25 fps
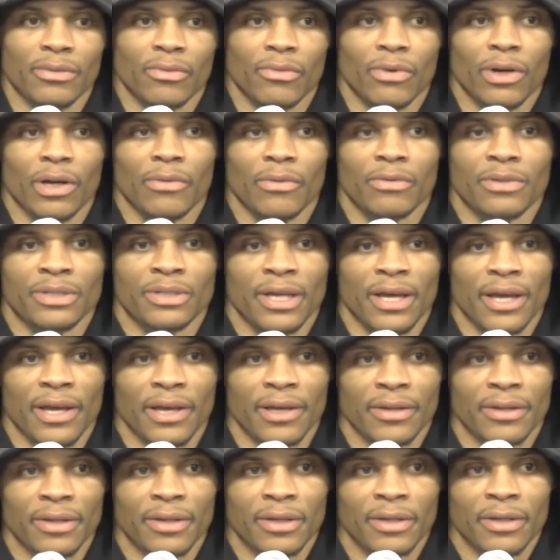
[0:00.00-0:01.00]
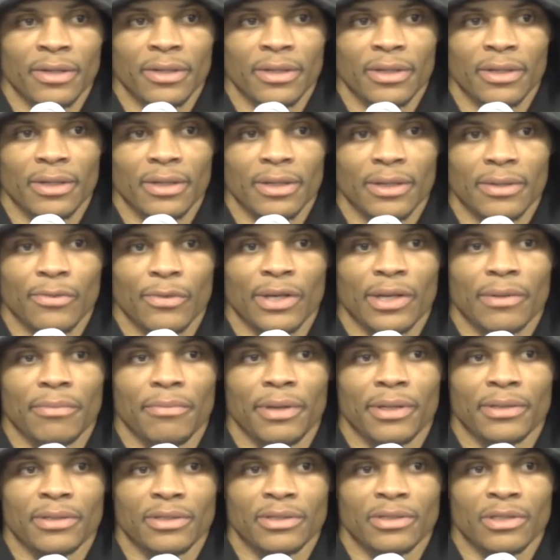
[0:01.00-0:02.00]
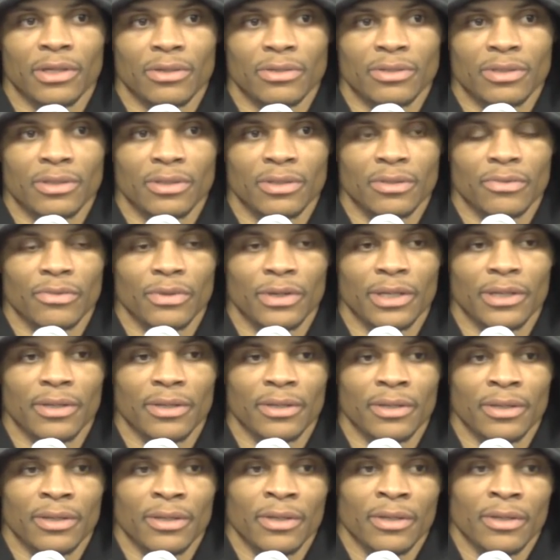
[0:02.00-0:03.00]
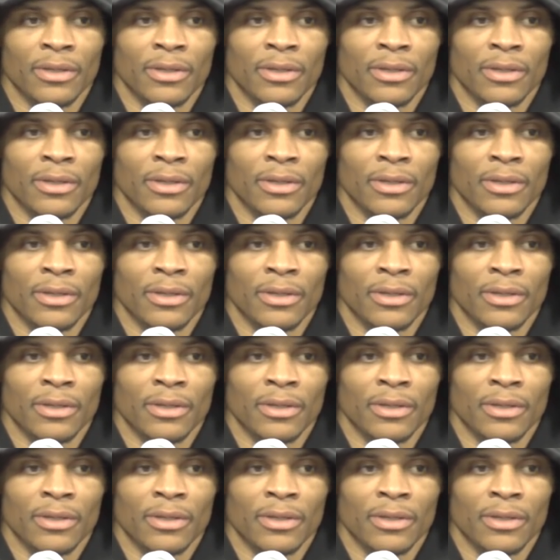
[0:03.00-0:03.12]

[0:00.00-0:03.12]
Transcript: where it was at, what it meant to Tulsa, what it